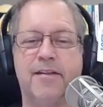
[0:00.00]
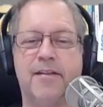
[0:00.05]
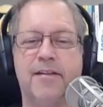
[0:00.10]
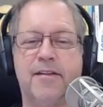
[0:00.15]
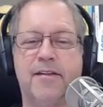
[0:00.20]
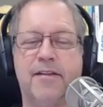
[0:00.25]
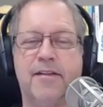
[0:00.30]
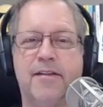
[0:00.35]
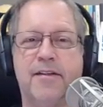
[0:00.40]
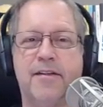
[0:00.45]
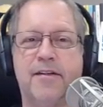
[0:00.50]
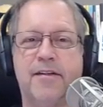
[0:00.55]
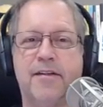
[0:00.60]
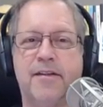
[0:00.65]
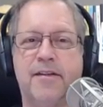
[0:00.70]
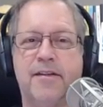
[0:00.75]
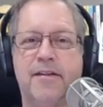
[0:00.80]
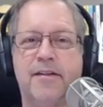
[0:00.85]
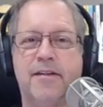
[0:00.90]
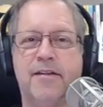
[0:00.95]

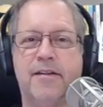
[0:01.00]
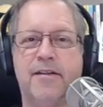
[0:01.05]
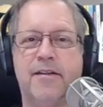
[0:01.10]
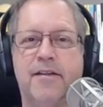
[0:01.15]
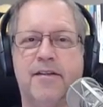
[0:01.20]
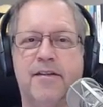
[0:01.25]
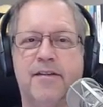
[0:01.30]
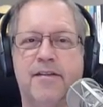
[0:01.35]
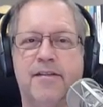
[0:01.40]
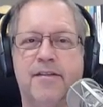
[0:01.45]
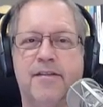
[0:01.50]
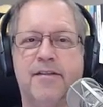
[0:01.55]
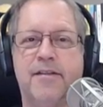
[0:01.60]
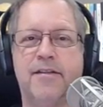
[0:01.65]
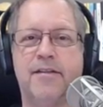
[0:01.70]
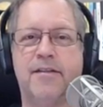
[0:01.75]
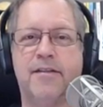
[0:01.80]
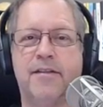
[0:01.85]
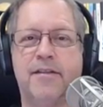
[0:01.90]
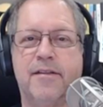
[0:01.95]

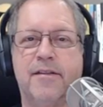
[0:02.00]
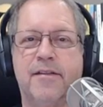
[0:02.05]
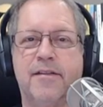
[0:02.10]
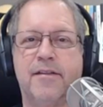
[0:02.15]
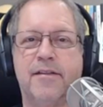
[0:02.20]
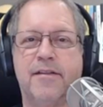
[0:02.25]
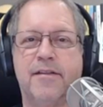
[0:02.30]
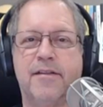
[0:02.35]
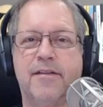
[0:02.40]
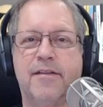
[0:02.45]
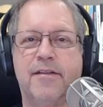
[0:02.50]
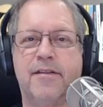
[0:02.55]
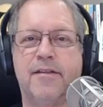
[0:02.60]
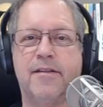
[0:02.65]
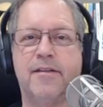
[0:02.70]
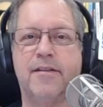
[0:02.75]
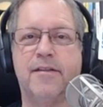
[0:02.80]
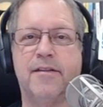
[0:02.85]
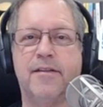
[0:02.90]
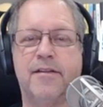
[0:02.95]

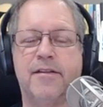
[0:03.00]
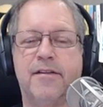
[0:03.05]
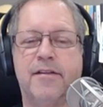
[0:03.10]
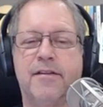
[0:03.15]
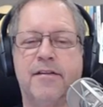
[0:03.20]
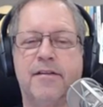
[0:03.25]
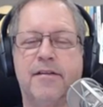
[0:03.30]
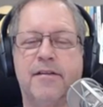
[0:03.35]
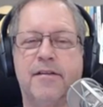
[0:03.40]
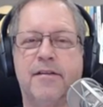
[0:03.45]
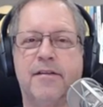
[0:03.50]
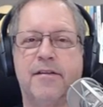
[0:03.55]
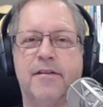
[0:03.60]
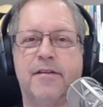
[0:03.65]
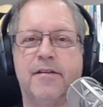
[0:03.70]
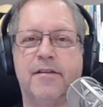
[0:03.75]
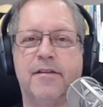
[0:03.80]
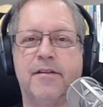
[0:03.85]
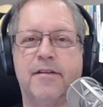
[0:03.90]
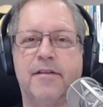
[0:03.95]

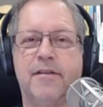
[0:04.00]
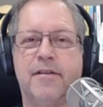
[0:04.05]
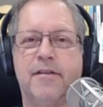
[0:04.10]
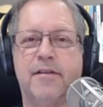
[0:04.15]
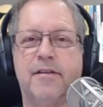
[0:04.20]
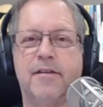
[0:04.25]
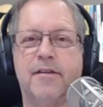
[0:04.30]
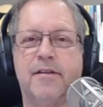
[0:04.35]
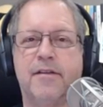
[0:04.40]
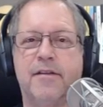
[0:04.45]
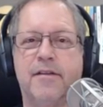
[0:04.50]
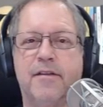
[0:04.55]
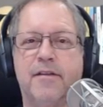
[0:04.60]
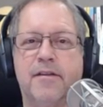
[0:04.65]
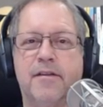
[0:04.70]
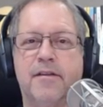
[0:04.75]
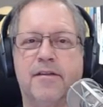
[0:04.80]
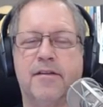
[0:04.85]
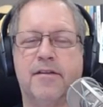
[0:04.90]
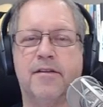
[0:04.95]

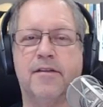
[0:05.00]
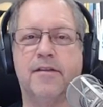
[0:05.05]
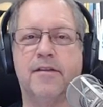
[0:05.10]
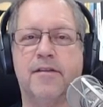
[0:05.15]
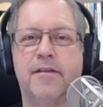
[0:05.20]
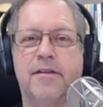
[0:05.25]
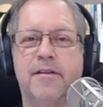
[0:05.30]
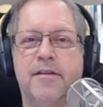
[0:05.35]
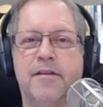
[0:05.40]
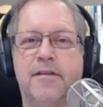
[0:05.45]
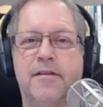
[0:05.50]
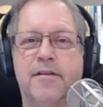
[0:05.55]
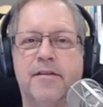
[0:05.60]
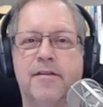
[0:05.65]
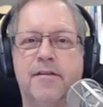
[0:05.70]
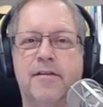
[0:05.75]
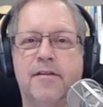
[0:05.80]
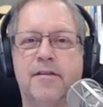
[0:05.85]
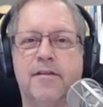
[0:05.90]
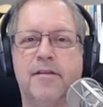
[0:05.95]

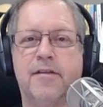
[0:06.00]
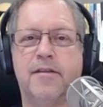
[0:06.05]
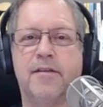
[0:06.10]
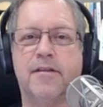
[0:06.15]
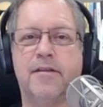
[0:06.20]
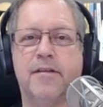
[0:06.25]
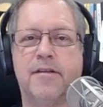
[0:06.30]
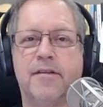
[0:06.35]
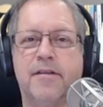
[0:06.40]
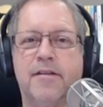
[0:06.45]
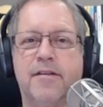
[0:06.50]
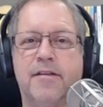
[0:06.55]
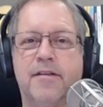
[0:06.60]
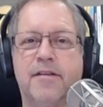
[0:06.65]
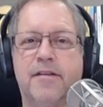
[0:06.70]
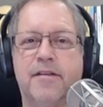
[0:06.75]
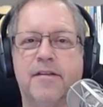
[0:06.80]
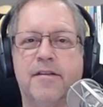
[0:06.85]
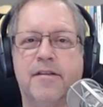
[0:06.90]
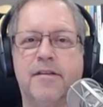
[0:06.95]

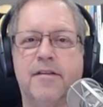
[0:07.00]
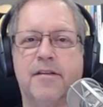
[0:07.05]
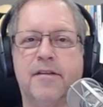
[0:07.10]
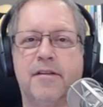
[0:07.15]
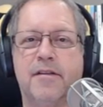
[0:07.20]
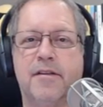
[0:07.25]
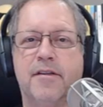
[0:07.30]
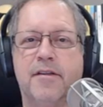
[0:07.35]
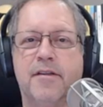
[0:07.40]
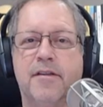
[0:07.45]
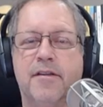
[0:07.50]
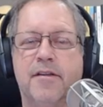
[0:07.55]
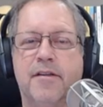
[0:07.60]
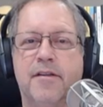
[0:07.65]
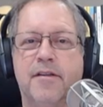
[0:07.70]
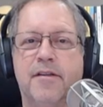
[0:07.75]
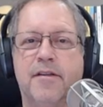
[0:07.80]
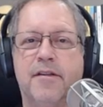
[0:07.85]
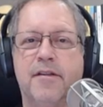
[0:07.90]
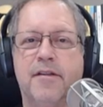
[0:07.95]
The person shown says nothing.